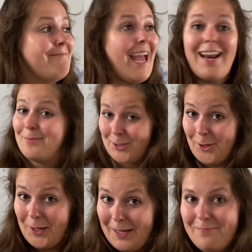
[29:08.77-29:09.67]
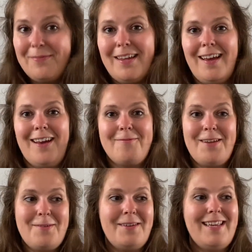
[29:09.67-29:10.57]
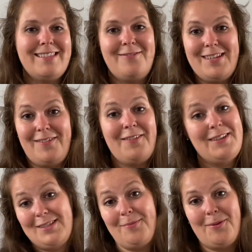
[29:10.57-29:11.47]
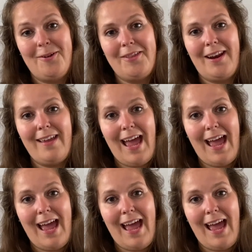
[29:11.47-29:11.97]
And I'm sorry, maybe it's very visible that I